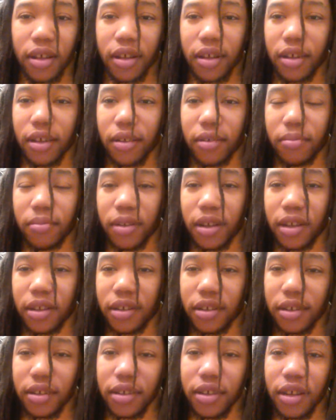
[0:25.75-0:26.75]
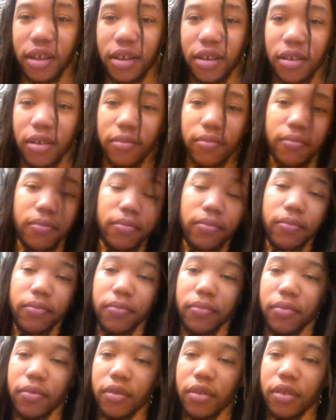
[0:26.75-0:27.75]
I just kind of
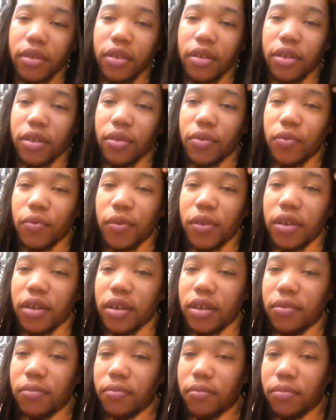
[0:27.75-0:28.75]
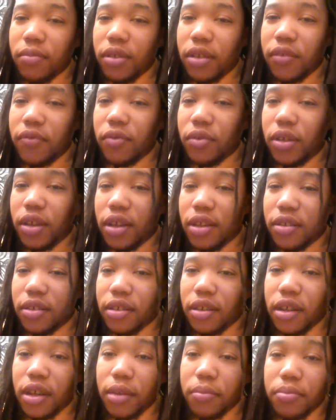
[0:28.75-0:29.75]
want to give you guys
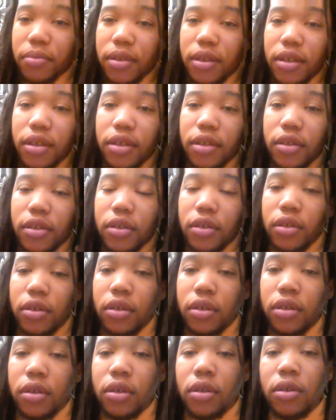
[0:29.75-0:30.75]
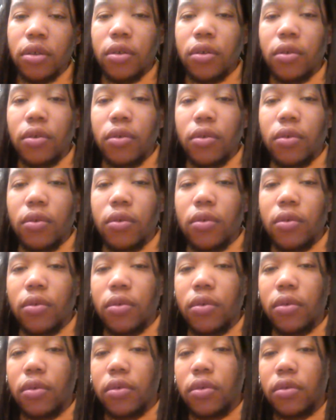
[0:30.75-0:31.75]
an update
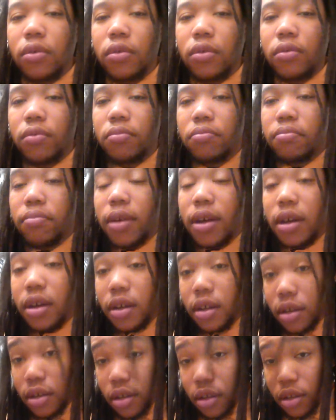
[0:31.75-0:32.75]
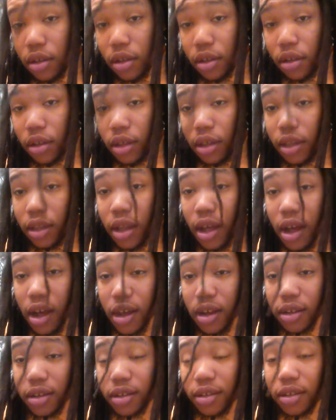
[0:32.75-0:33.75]
on my
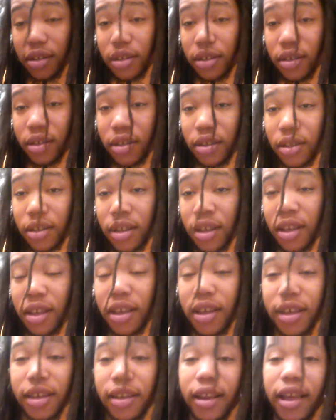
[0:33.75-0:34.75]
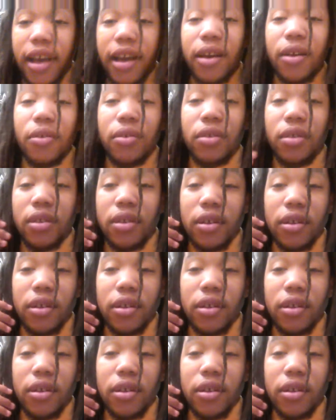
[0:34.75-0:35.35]
locs and how